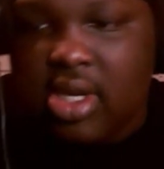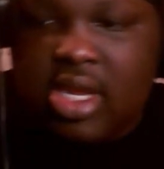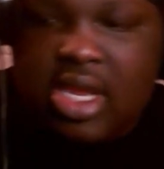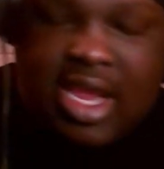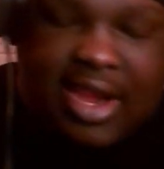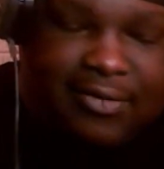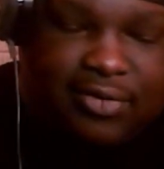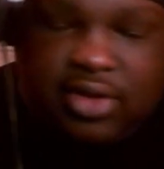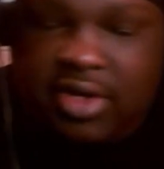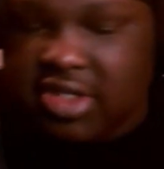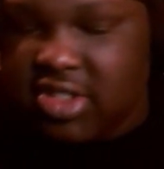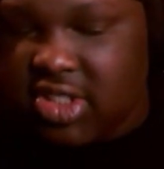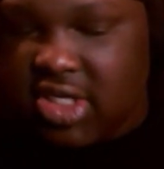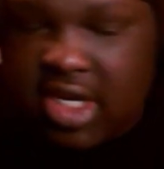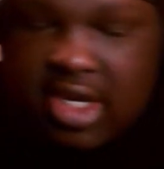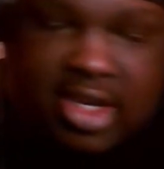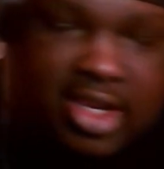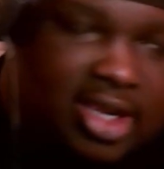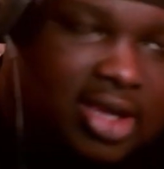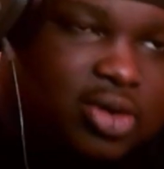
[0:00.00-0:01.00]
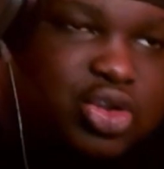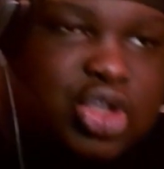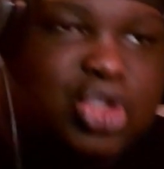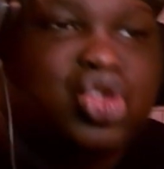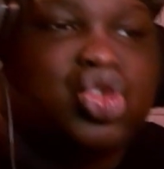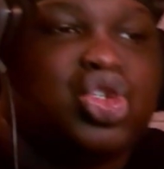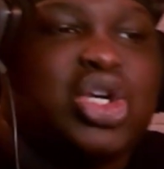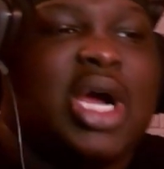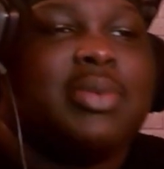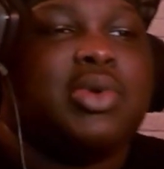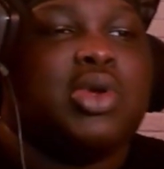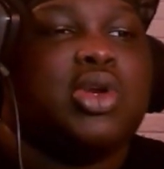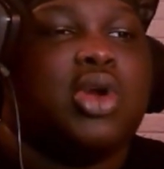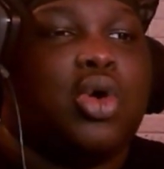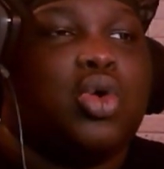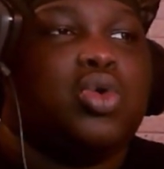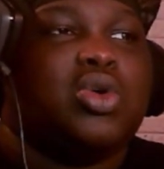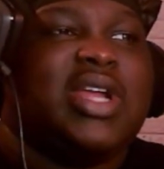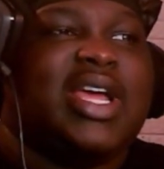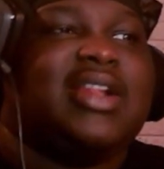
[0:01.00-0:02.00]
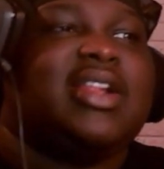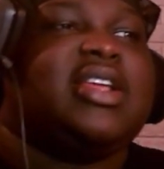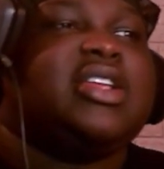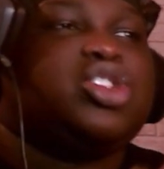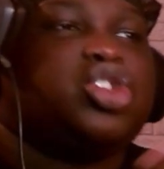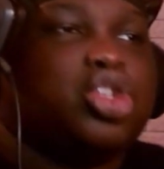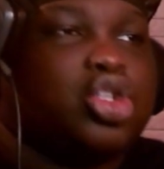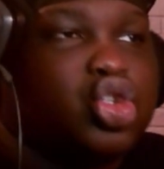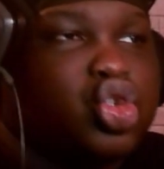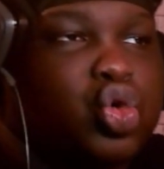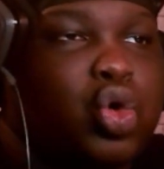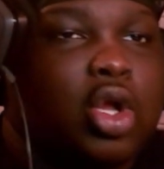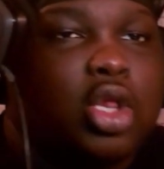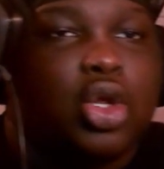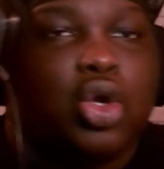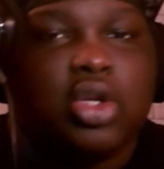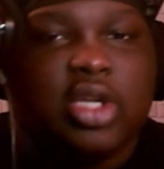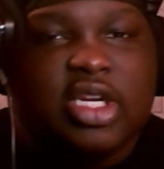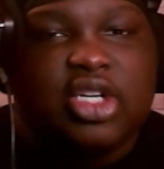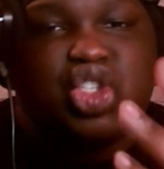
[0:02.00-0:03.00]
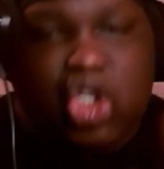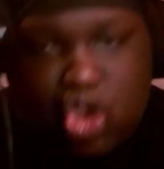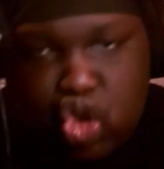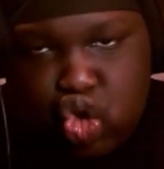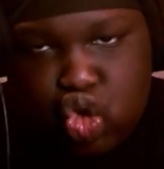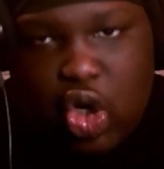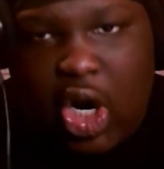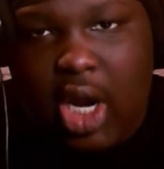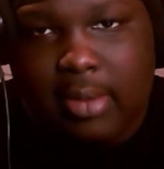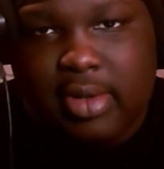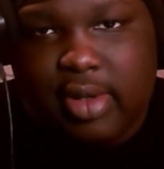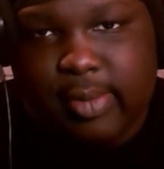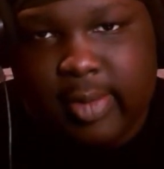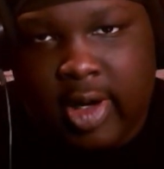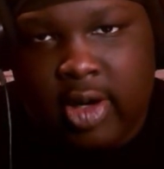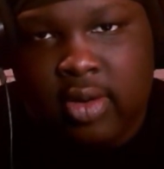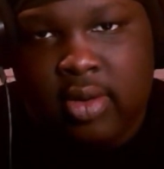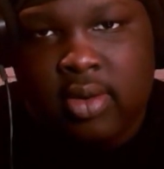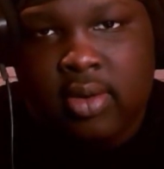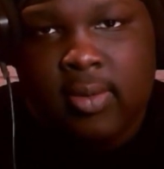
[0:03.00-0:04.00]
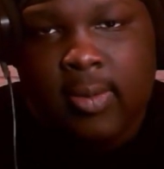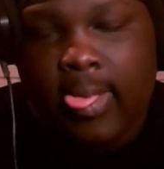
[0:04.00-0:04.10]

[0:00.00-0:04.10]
If looks could kill just dropped. You know who that is? Destroy Lonely just dropped, bro.